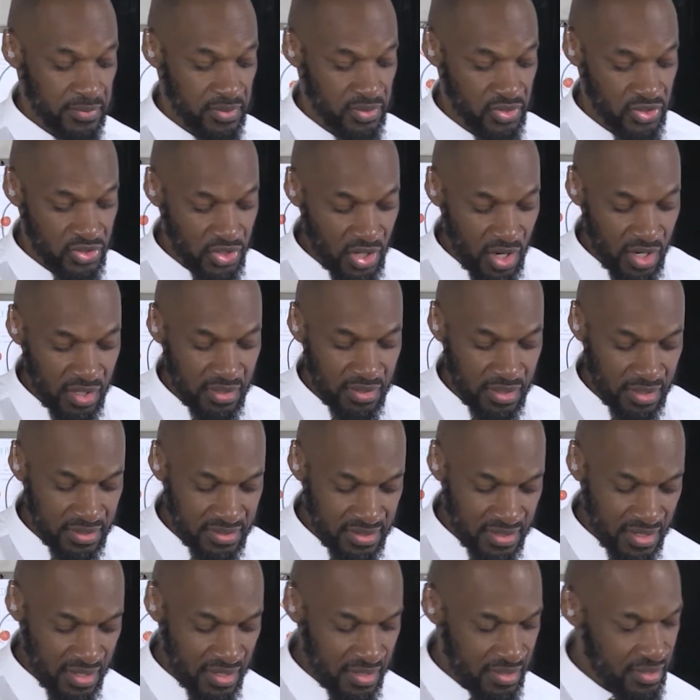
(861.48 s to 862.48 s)
Inshallah
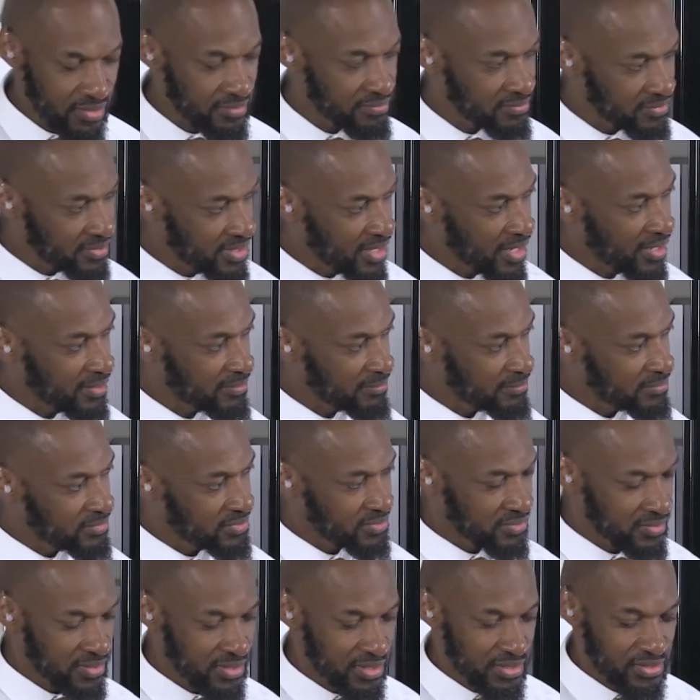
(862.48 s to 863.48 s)
ta'ala. Yeah.
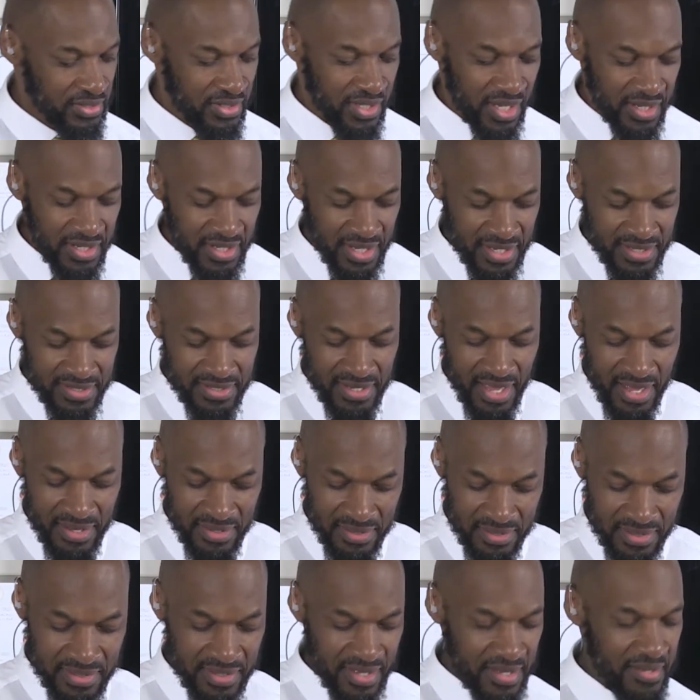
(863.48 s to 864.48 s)
To get the exact
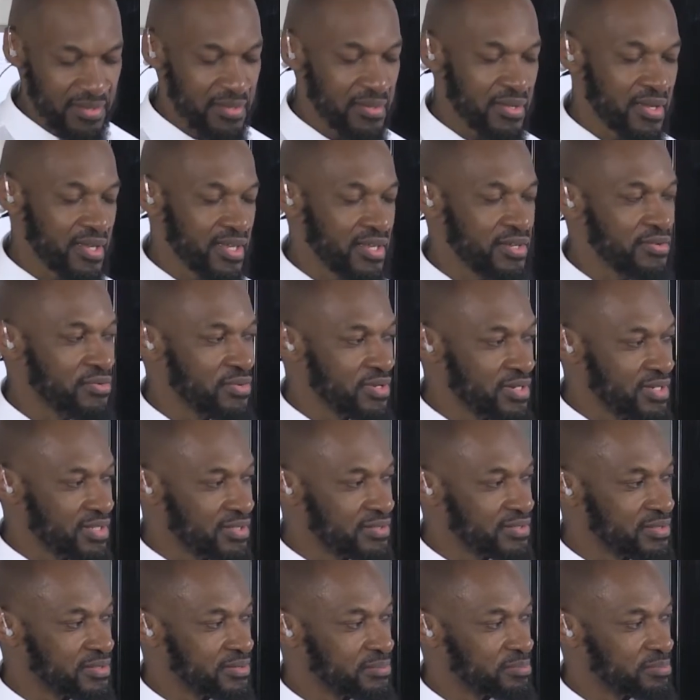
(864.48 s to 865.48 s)
ingredients.